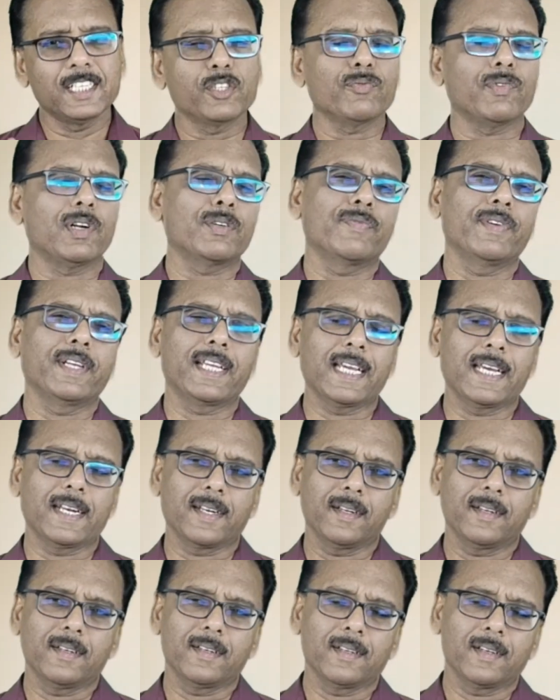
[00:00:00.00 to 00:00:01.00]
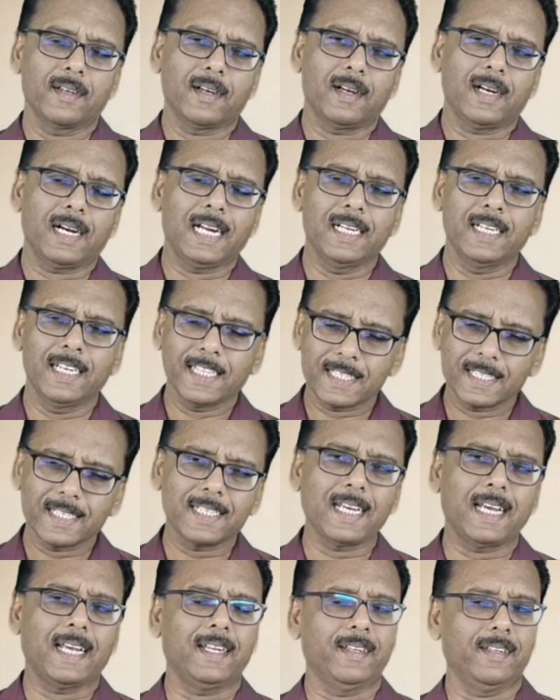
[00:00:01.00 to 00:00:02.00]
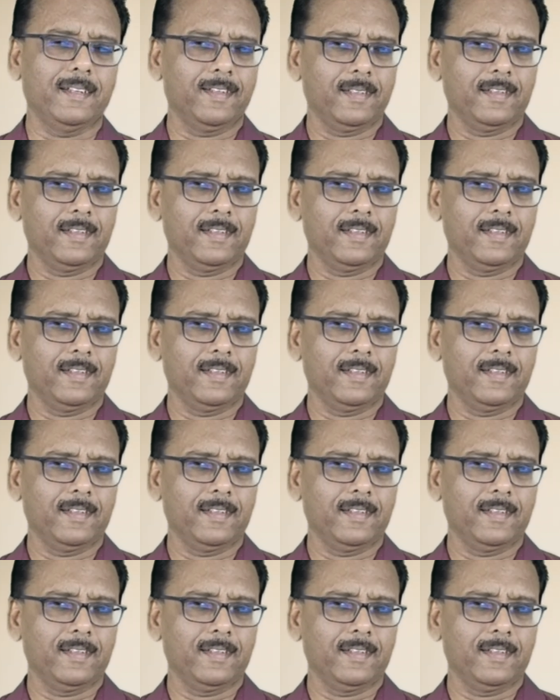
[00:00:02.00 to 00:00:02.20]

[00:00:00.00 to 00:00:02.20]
what we can understand